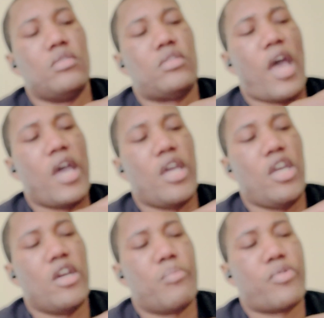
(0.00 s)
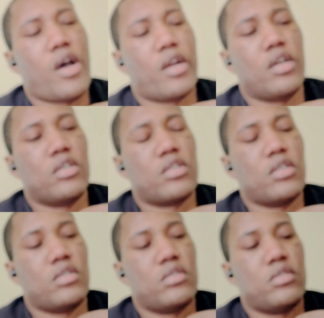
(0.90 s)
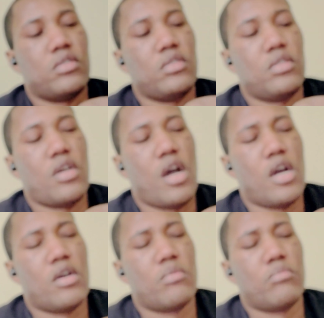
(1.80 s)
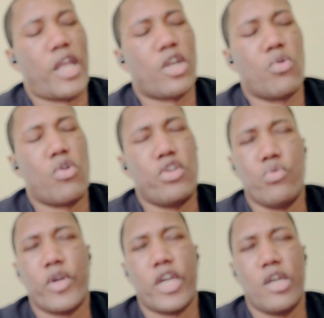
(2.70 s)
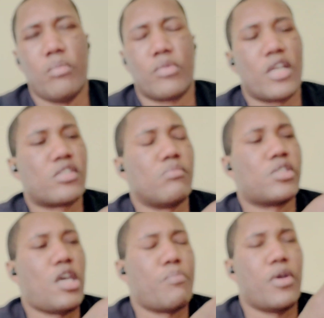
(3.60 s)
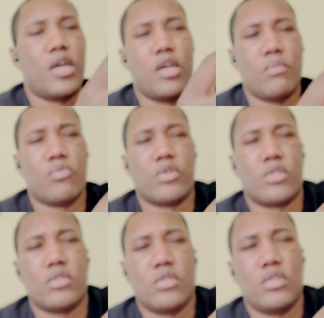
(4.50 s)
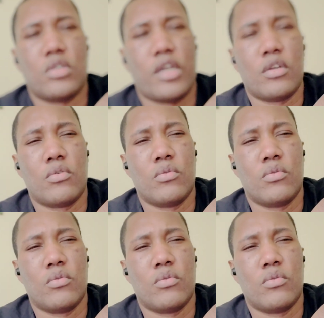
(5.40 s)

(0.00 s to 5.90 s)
that hair product, like oil hemp, like some type of hemp or like